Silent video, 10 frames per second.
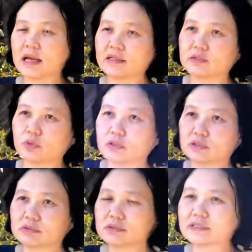and she will
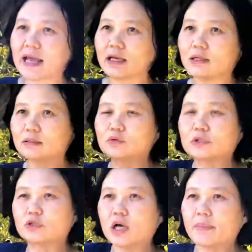cycle to
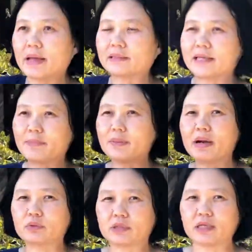the shop and get me
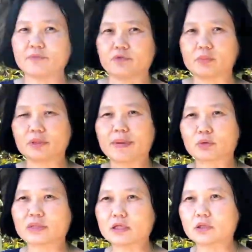bak kut teh from the bak
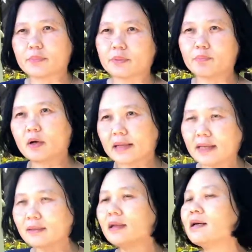kut teh shop in Port
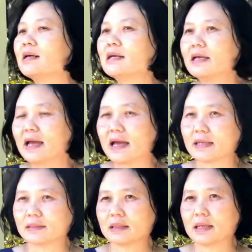Klang
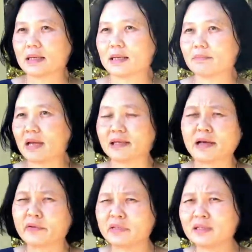and um, and
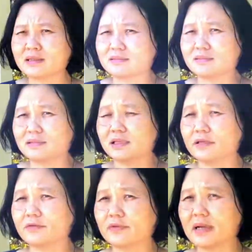I only
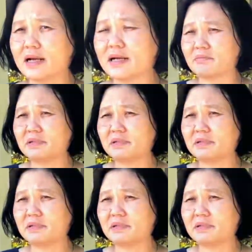love um,